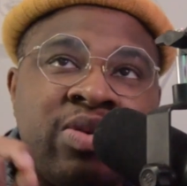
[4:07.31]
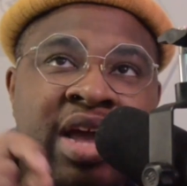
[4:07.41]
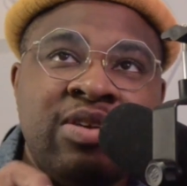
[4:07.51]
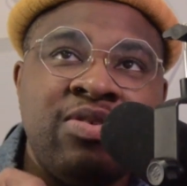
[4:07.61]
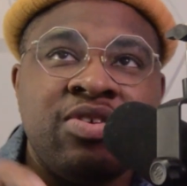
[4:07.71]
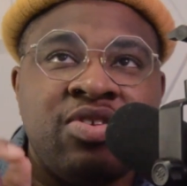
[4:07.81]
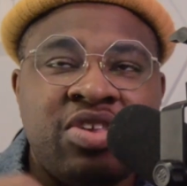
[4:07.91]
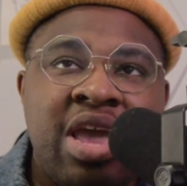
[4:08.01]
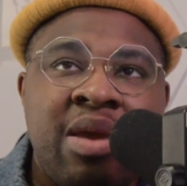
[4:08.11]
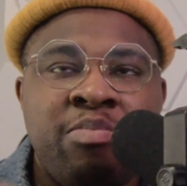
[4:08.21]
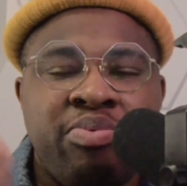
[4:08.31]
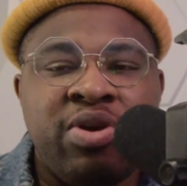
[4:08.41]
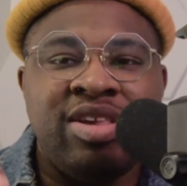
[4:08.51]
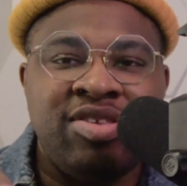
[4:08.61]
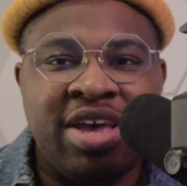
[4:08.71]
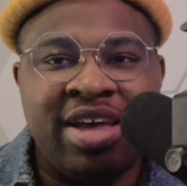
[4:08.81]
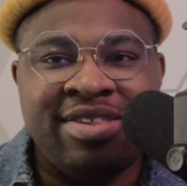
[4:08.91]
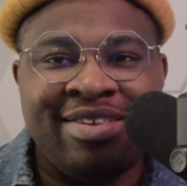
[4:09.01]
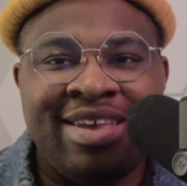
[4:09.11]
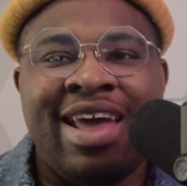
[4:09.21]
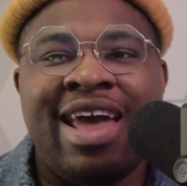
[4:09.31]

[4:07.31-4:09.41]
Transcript: I used the same presets